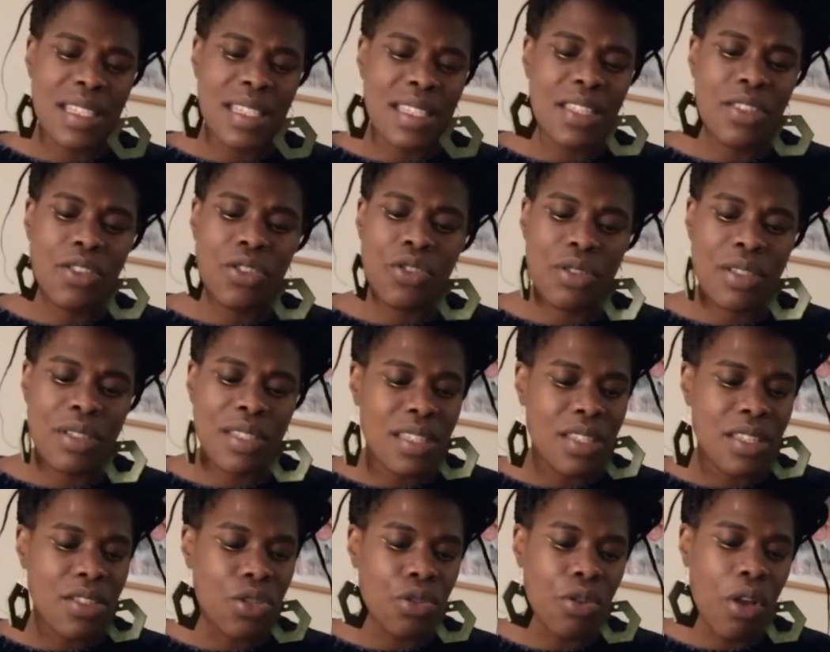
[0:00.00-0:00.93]

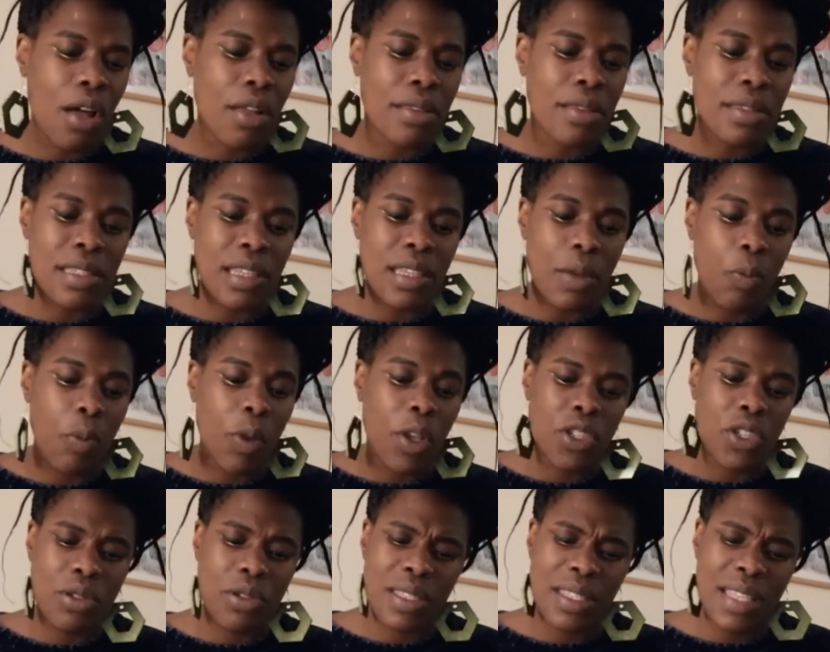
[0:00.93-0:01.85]
disinterested trance in
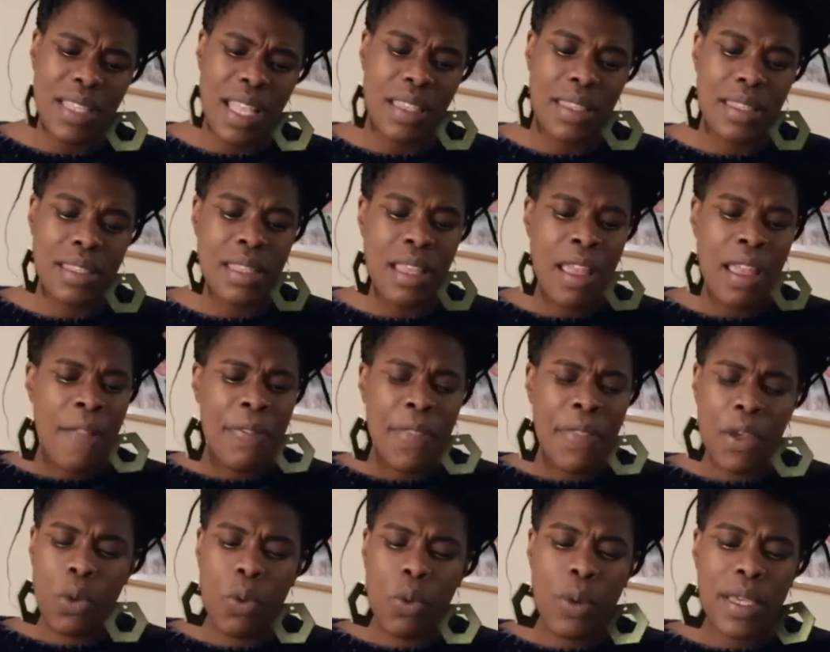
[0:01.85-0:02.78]
which you sense
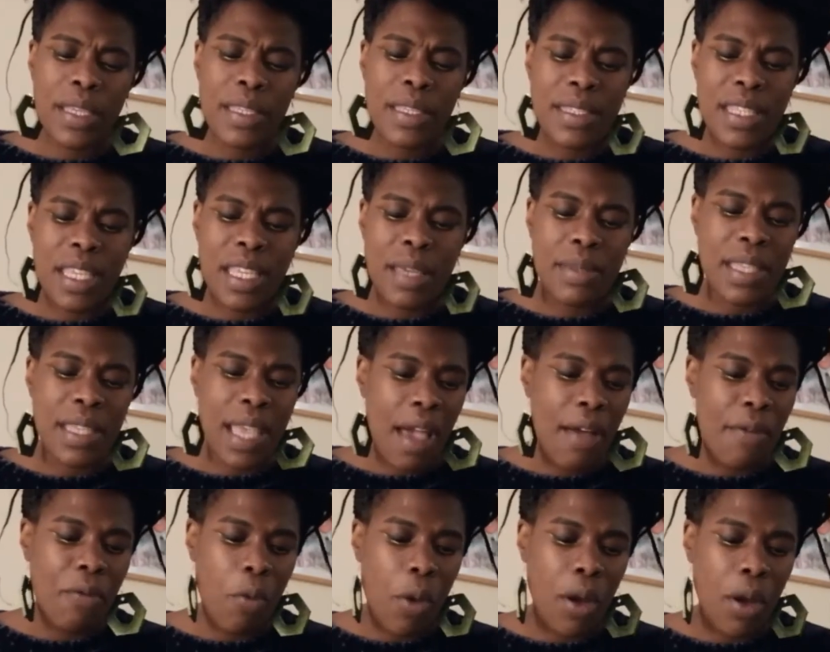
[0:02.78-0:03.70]
they always seem to
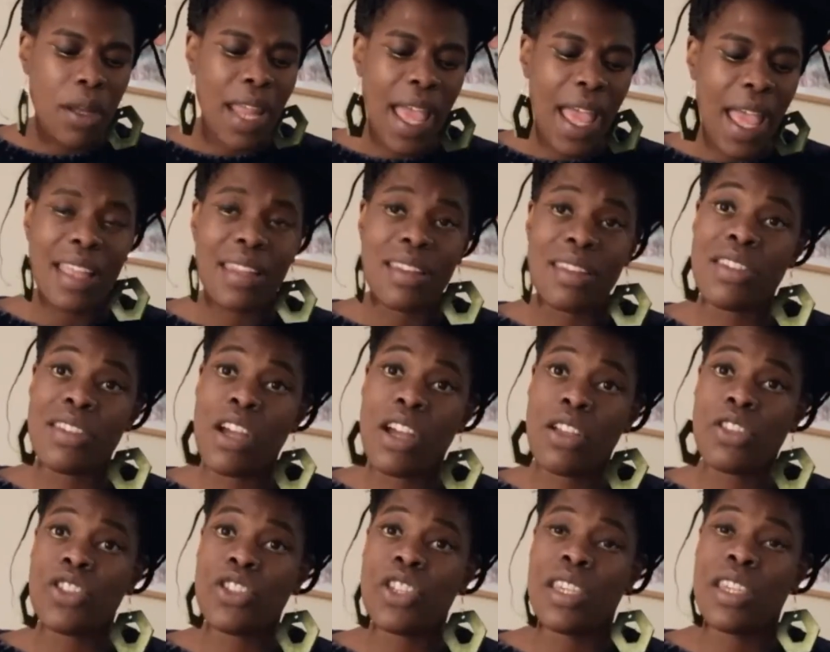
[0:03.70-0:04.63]
have one hand
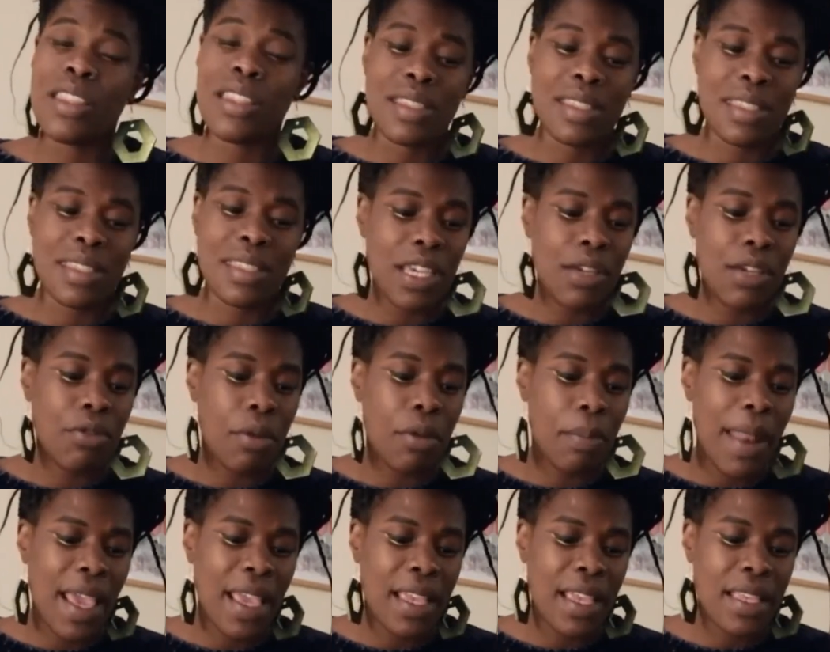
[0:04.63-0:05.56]
touching the
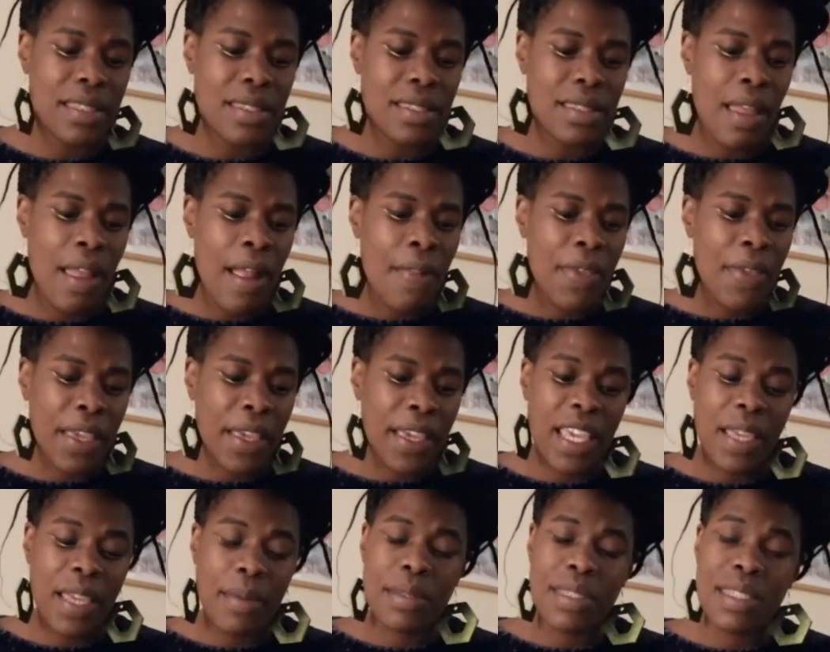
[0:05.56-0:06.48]
secret place
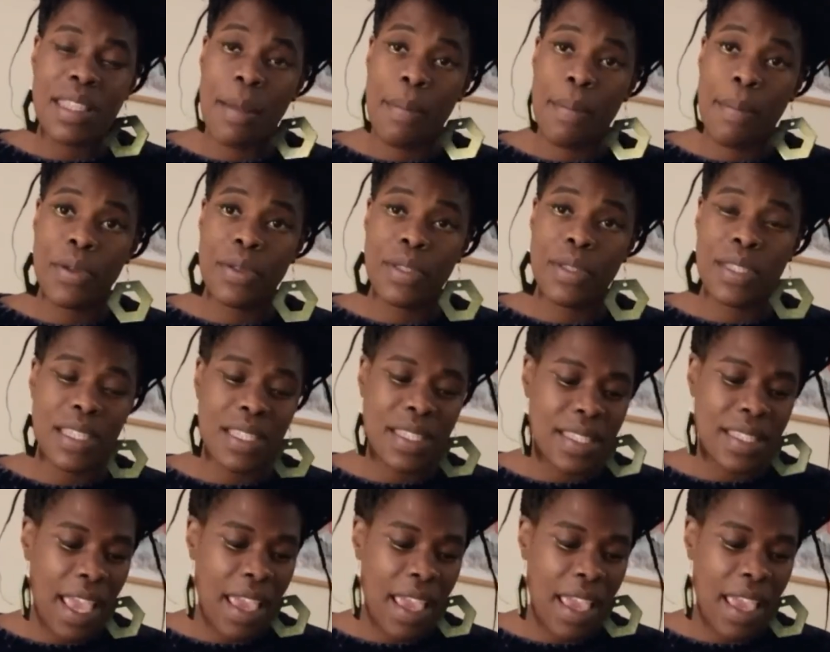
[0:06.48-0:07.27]
that keeps their beauty